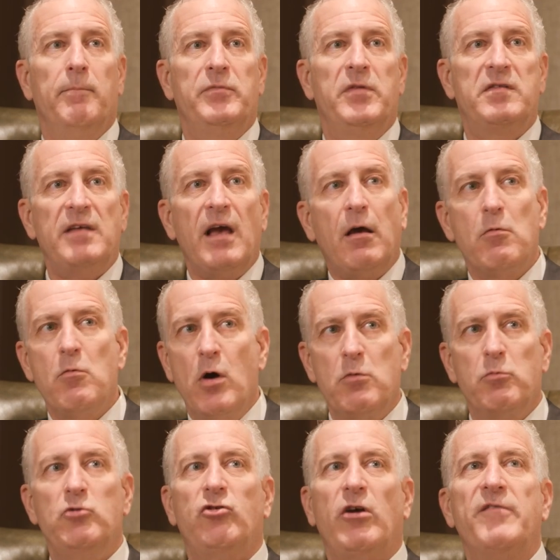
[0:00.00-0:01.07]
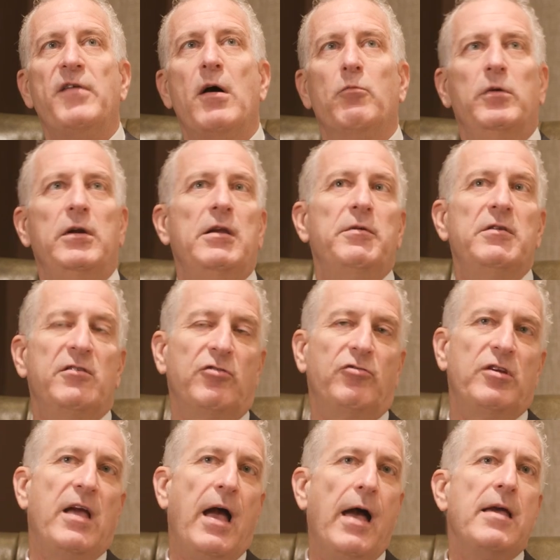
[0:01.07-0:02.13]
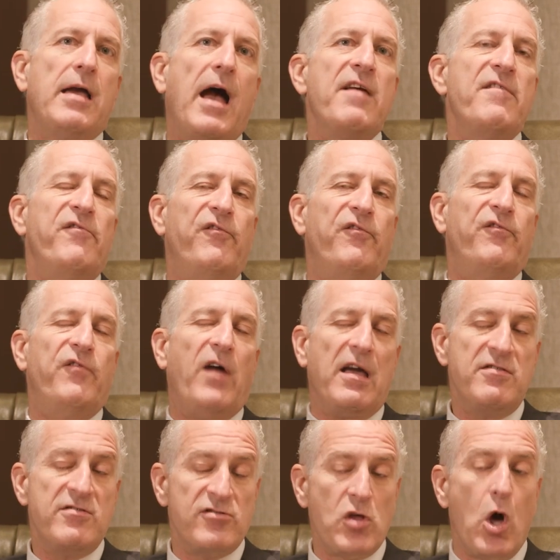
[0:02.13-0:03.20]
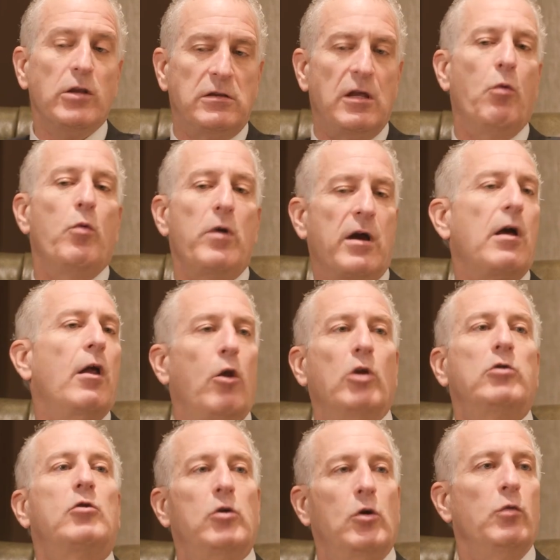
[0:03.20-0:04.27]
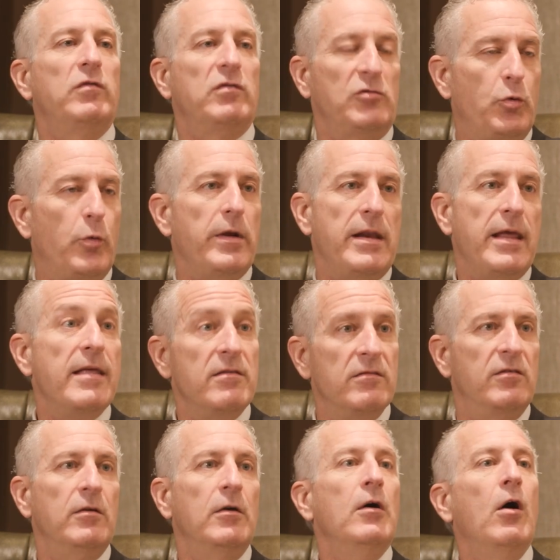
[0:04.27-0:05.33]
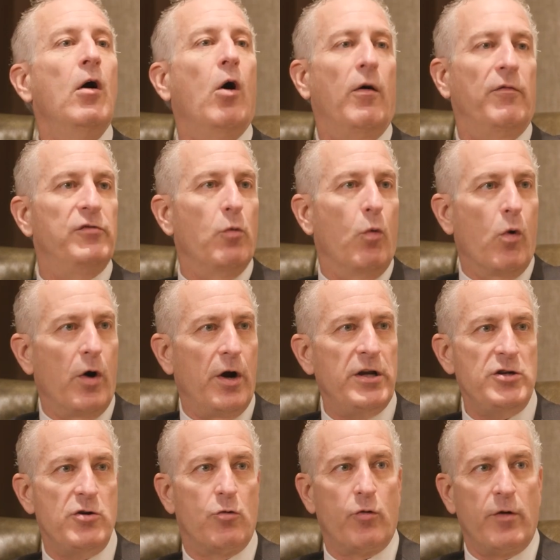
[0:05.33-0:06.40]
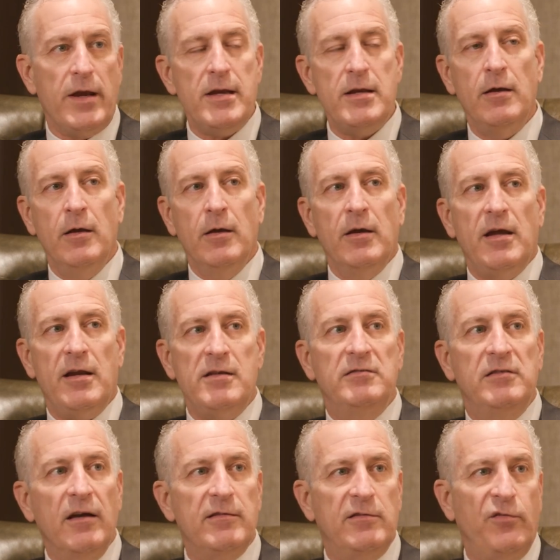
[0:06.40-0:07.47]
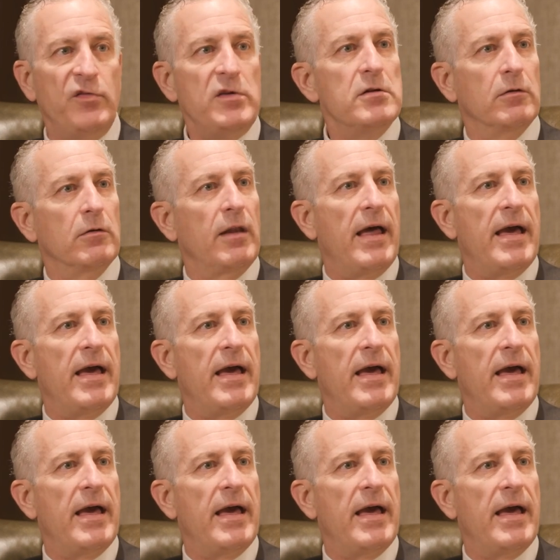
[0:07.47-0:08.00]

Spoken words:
The second one, which I found really interesting, I thought that we're a lot closer to an end of the war in Ukraine, and it does feel